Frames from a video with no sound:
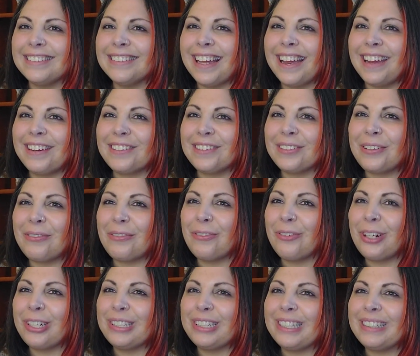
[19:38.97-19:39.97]
actually
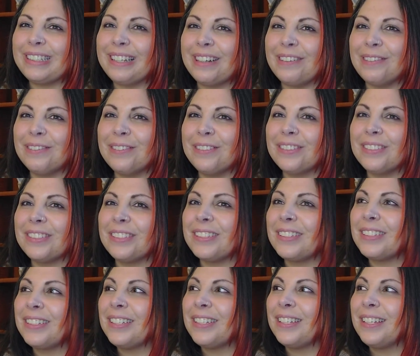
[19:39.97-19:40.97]
really loves
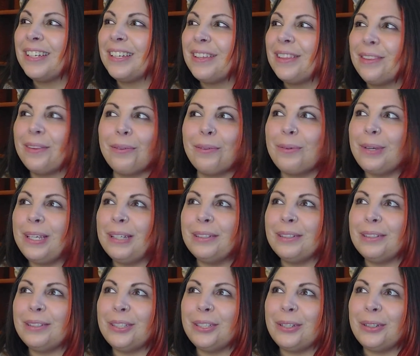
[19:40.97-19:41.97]
the
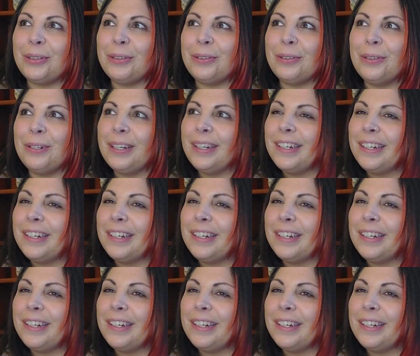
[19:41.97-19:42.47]
wheel too.